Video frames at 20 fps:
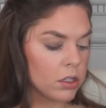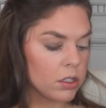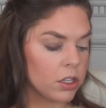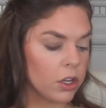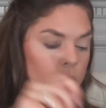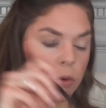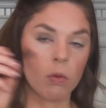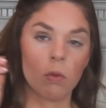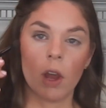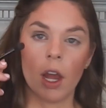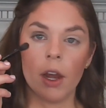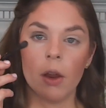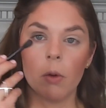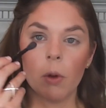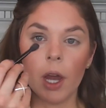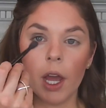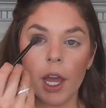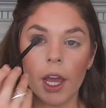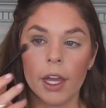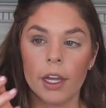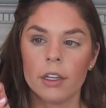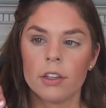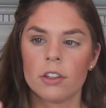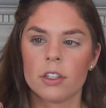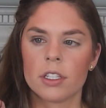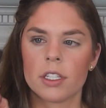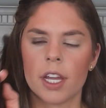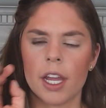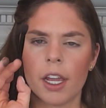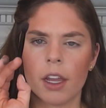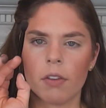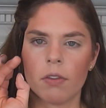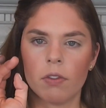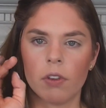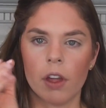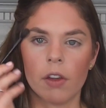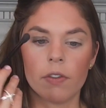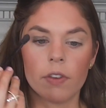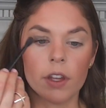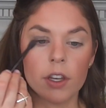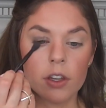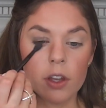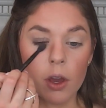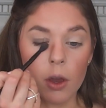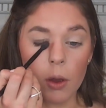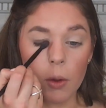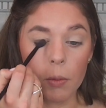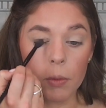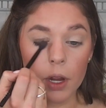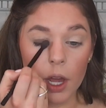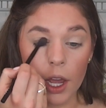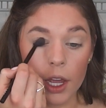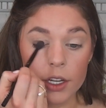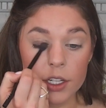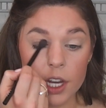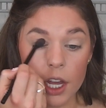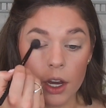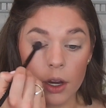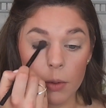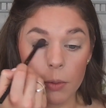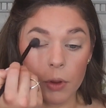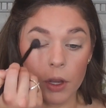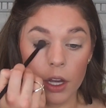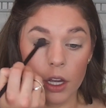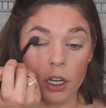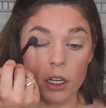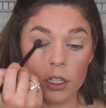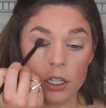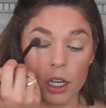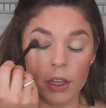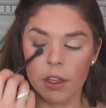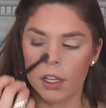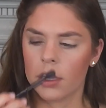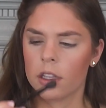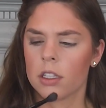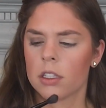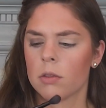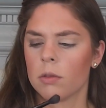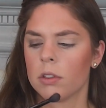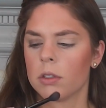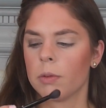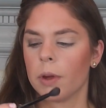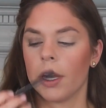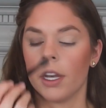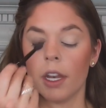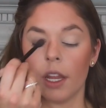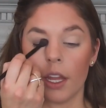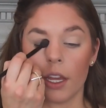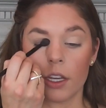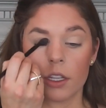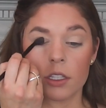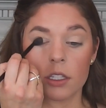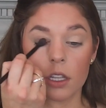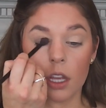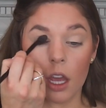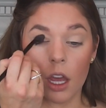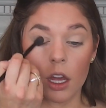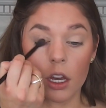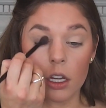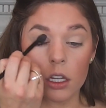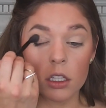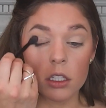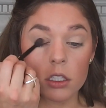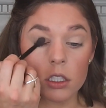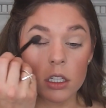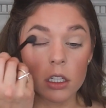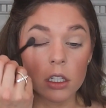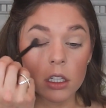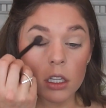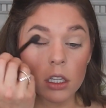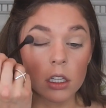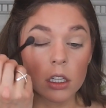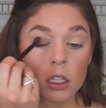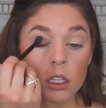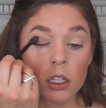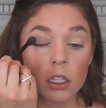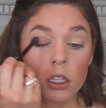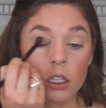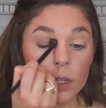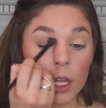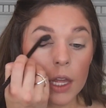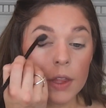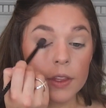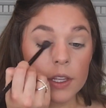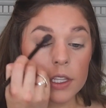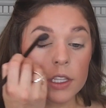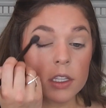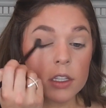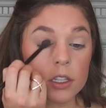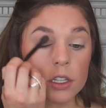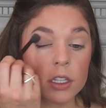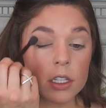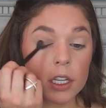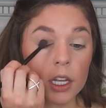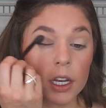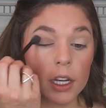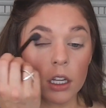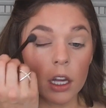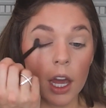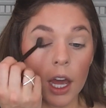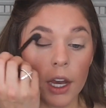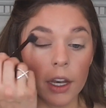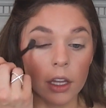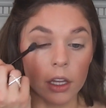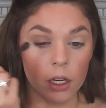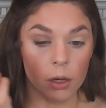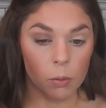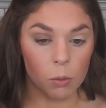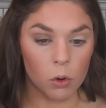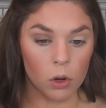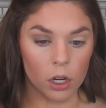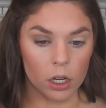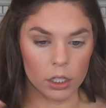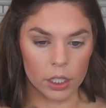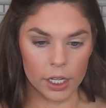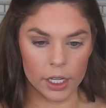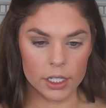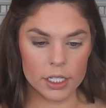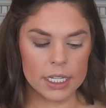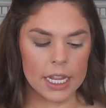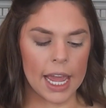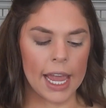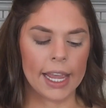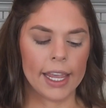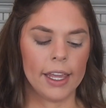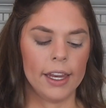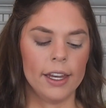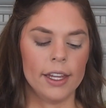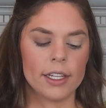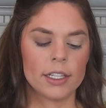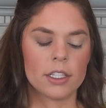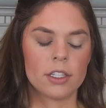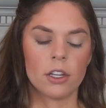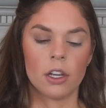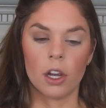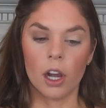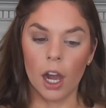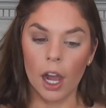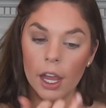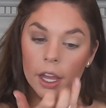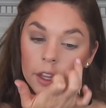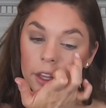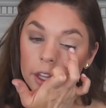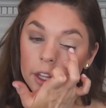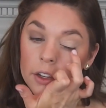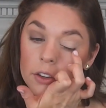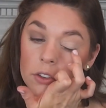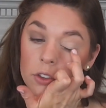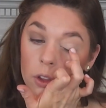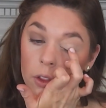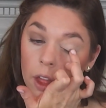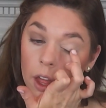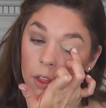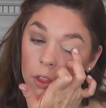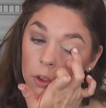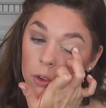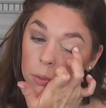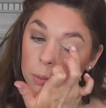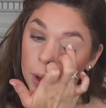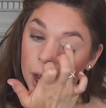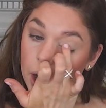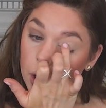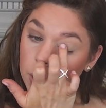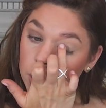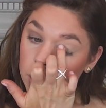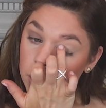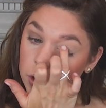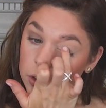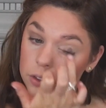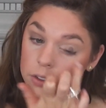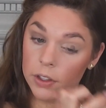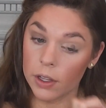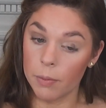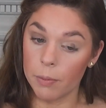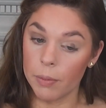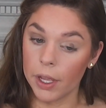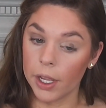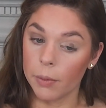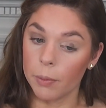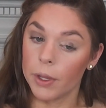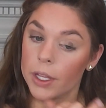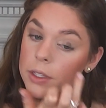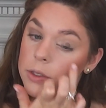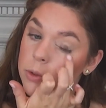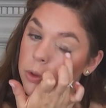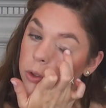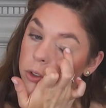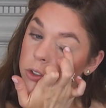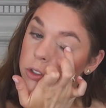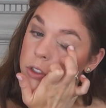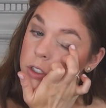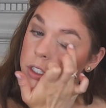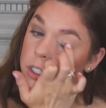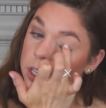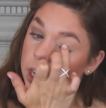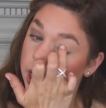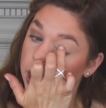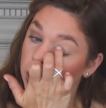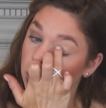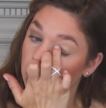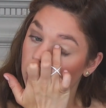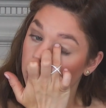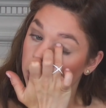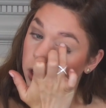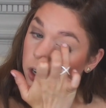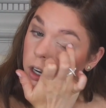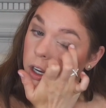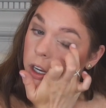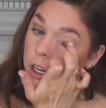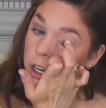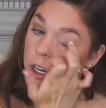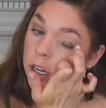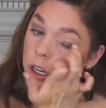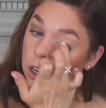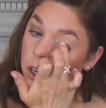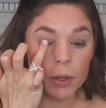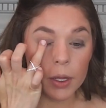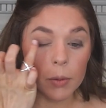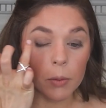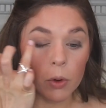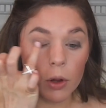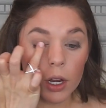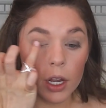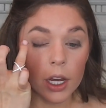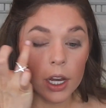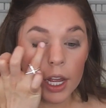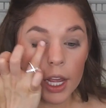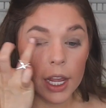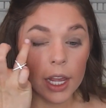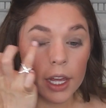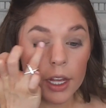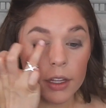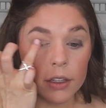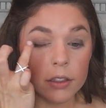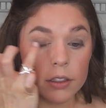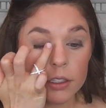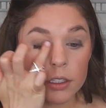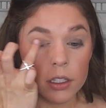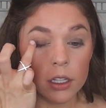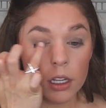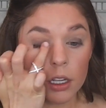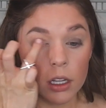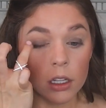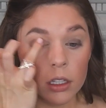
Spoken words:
So right away, just take a fluffy domed eyeshadow brush. I think this one's by NYX, yeah it is. And this is just gonna add a little more like tackiness to your eyelid so that those powders and pigments will just stay longer and be more enhanced.